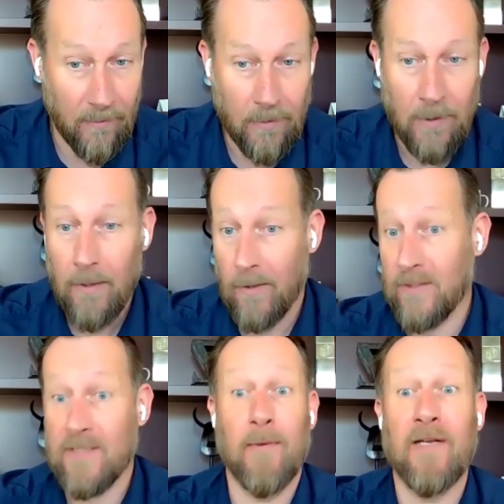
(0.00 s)
Or
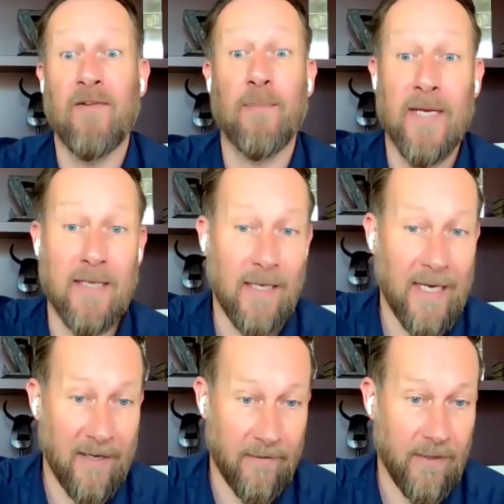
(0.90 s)
some are even paying
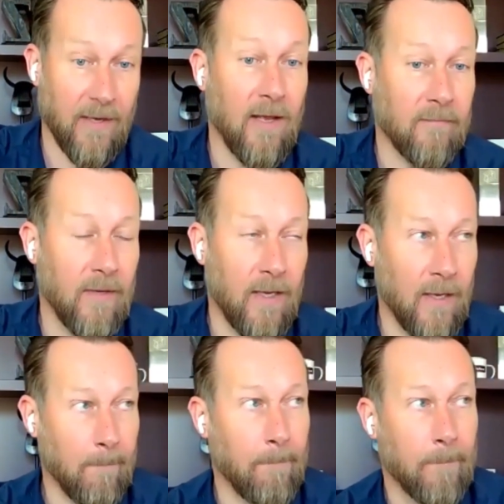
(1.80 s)
later than that,
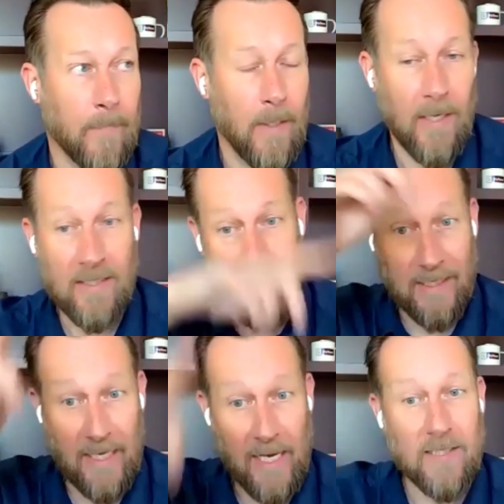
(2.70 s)
as that
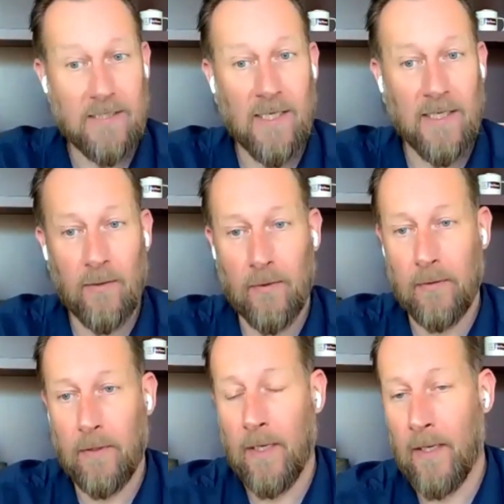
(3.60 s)
cash cycle